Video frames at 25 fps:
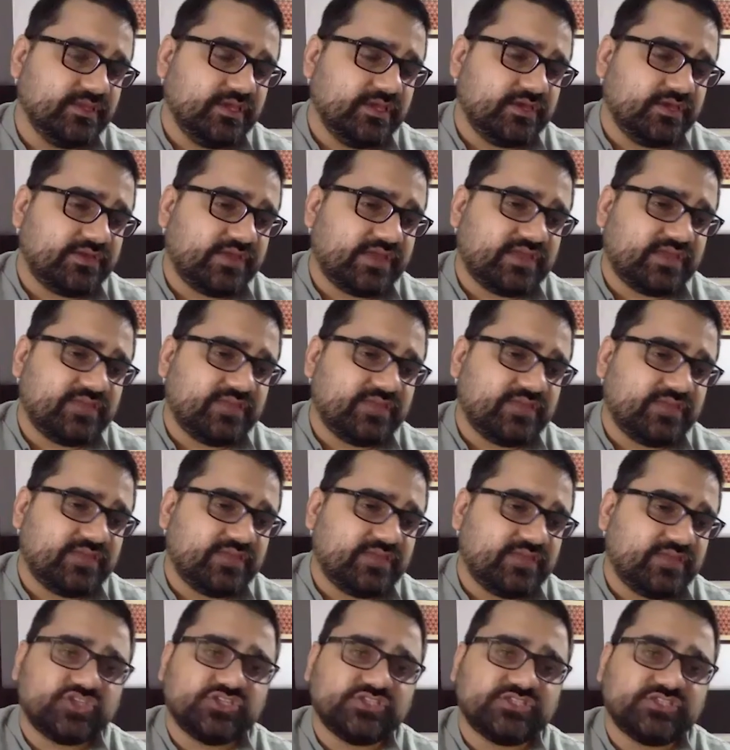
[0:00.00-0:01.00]

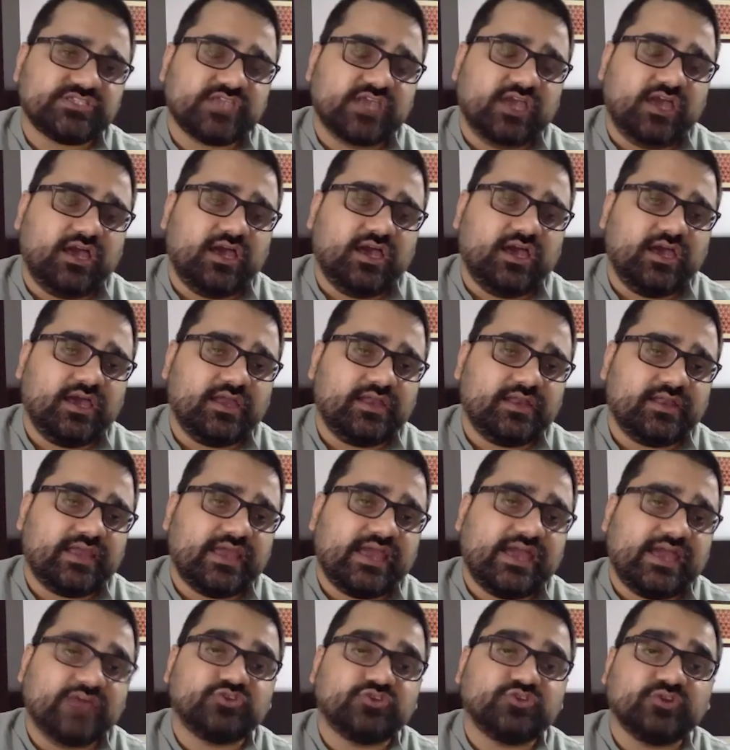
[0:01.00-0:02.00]
recommendations on
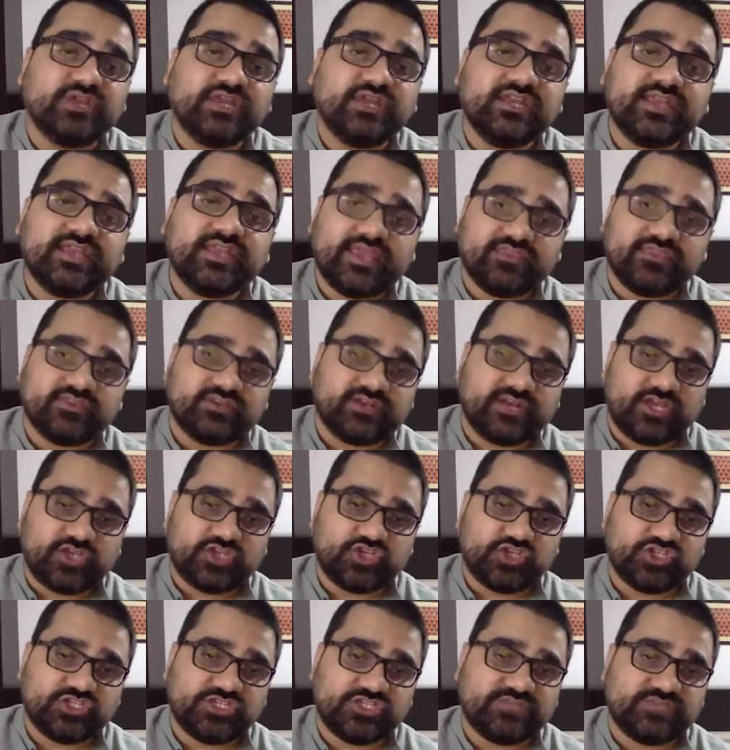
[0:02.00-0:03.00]
how to retain the
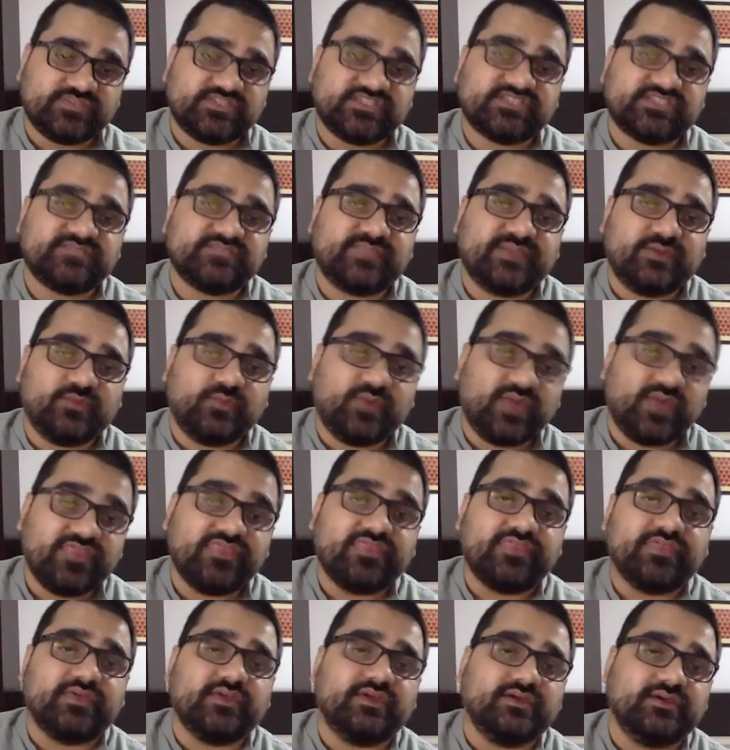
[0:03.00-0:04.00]
relationships
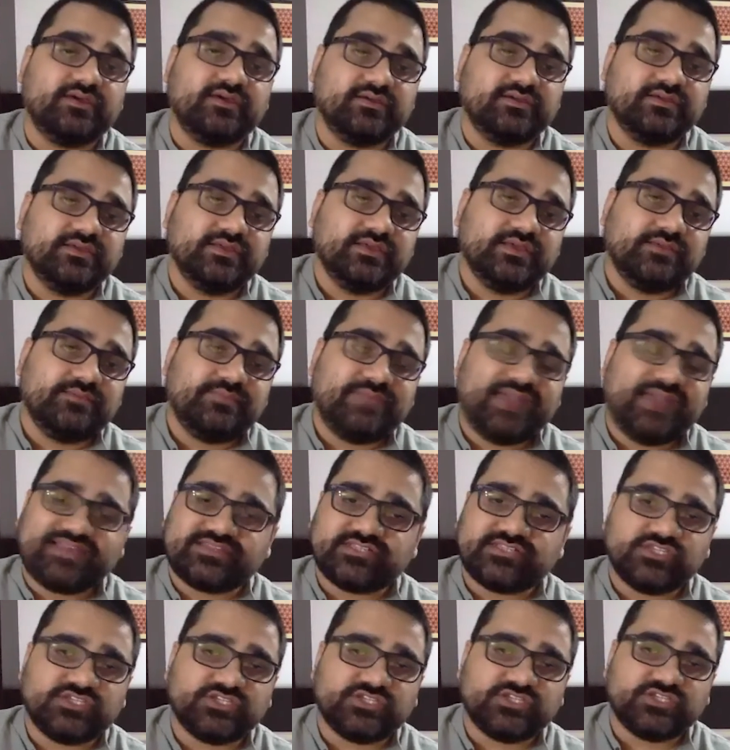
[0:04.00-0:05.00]
with
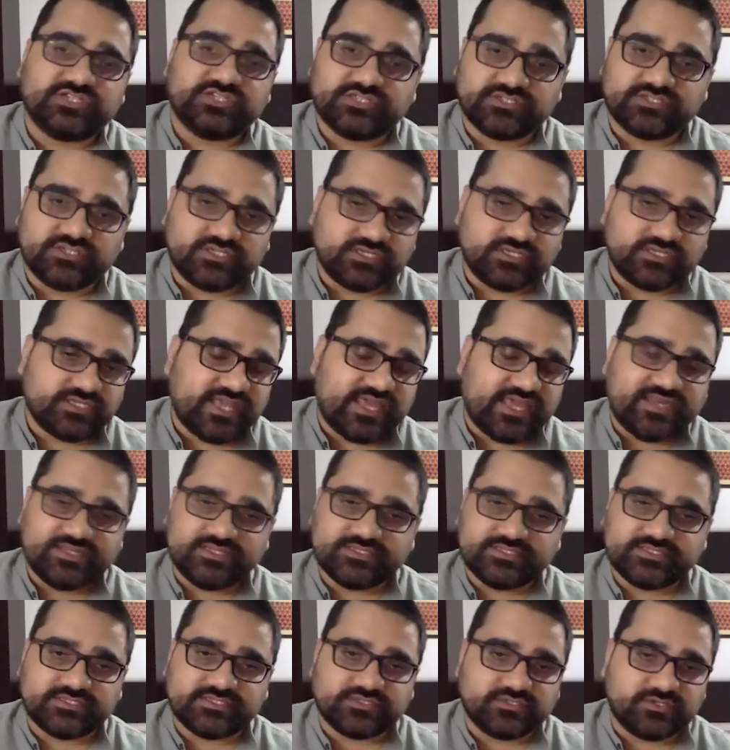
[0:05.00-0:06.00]
passengers or
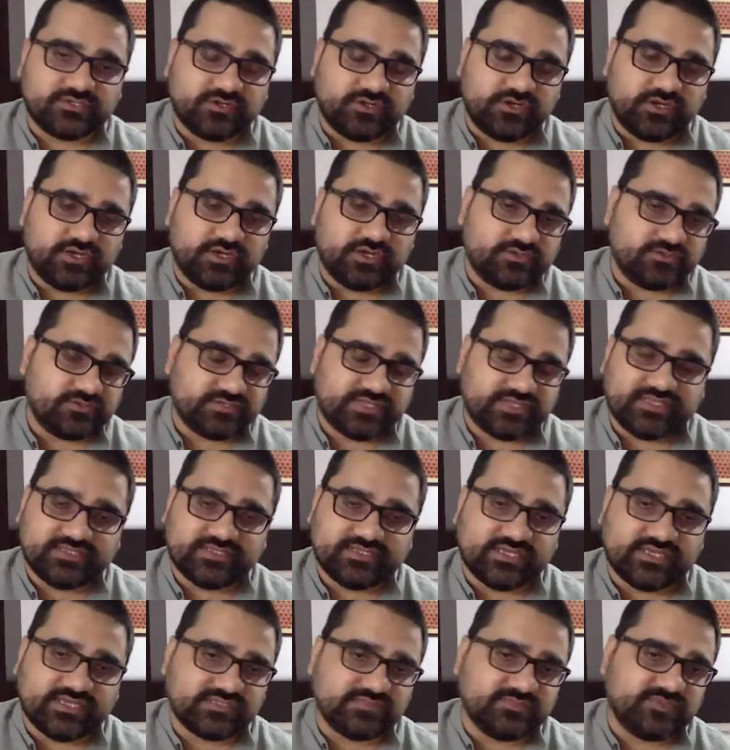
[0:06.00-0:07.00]
tenants or hotel
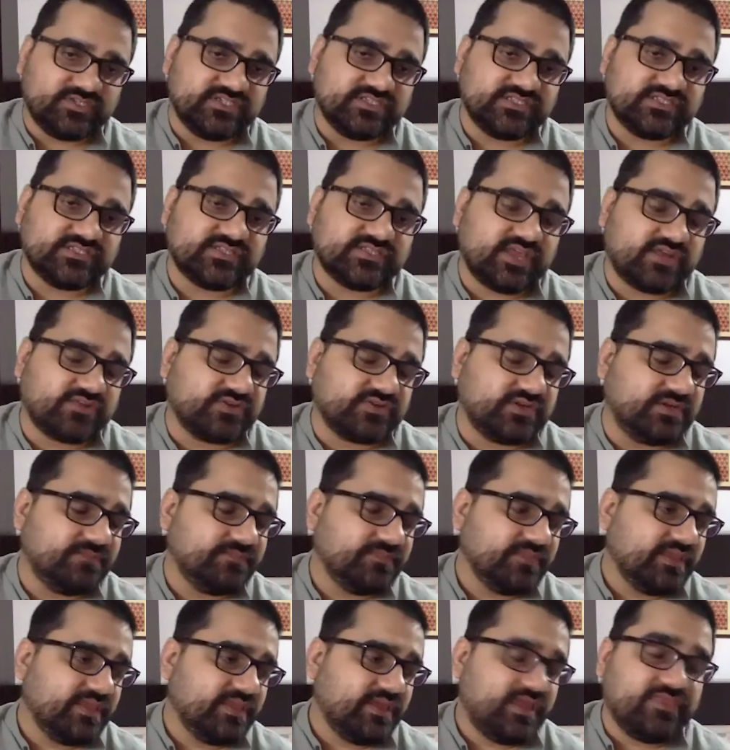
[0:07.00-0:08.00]
customers, etc.,
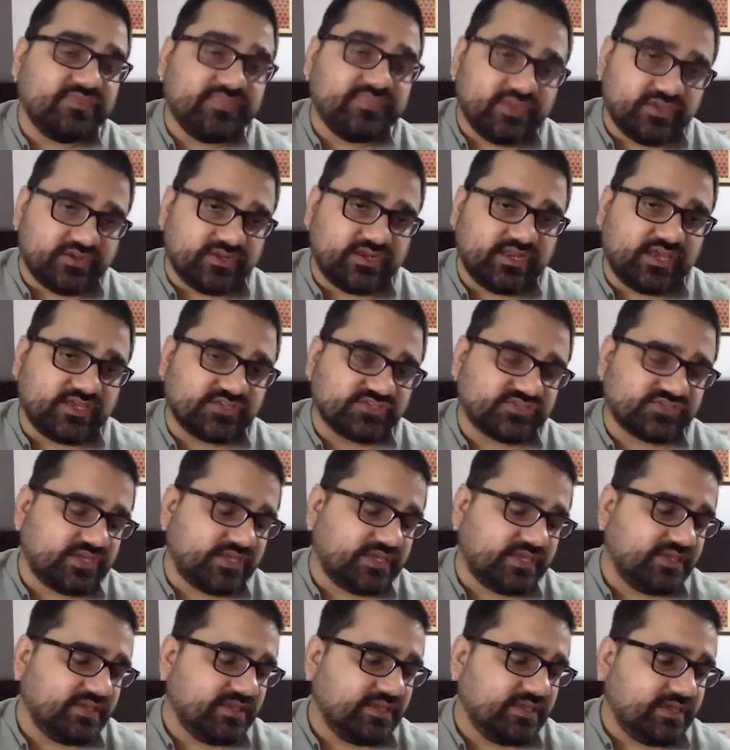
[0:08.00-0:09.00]
in their
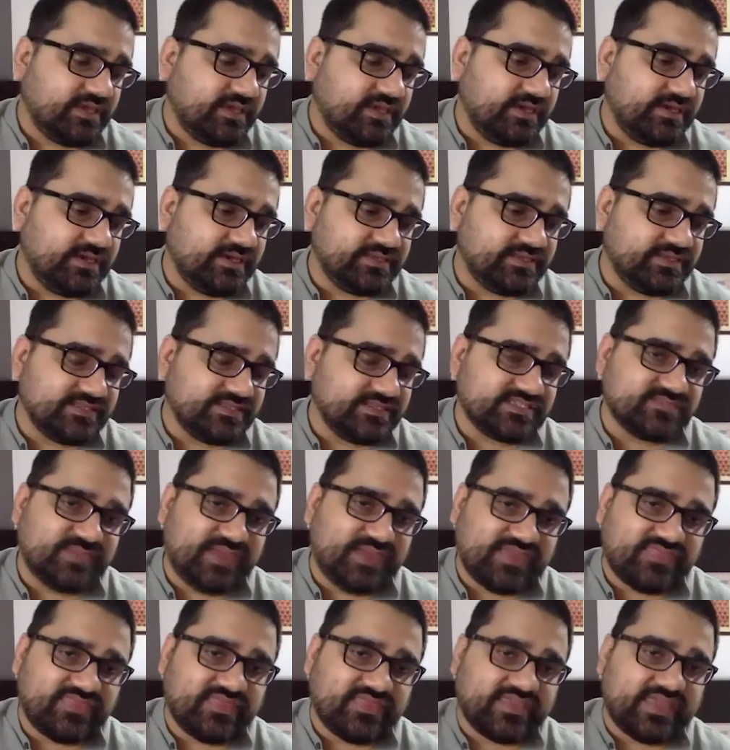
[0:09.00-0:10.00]
industry,
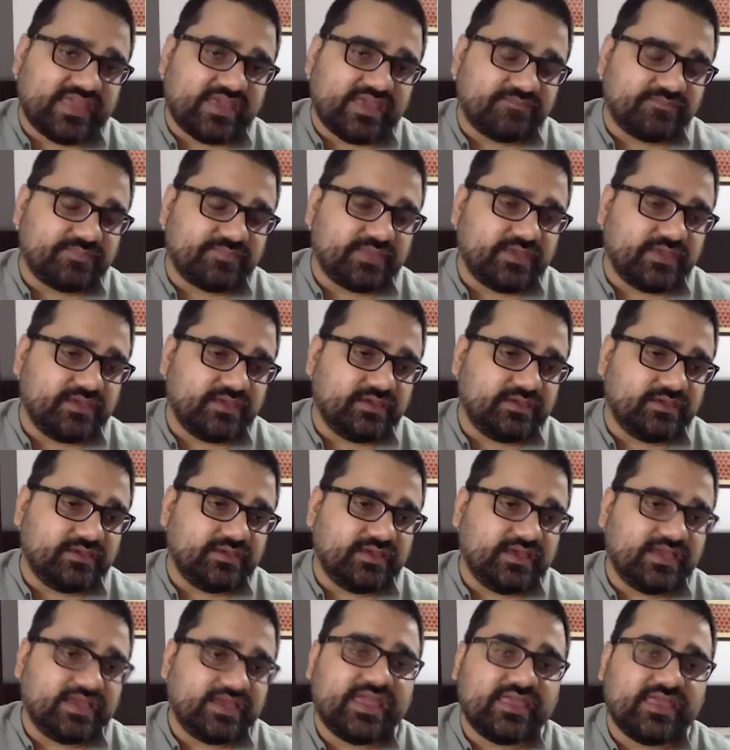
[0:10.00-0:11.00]
despite the gap.
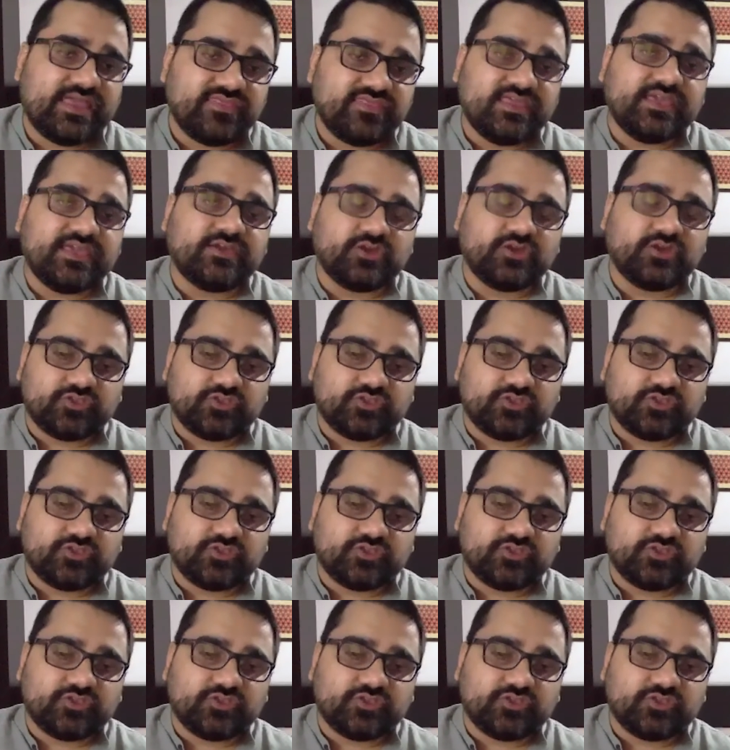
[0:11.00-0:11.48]
Again, the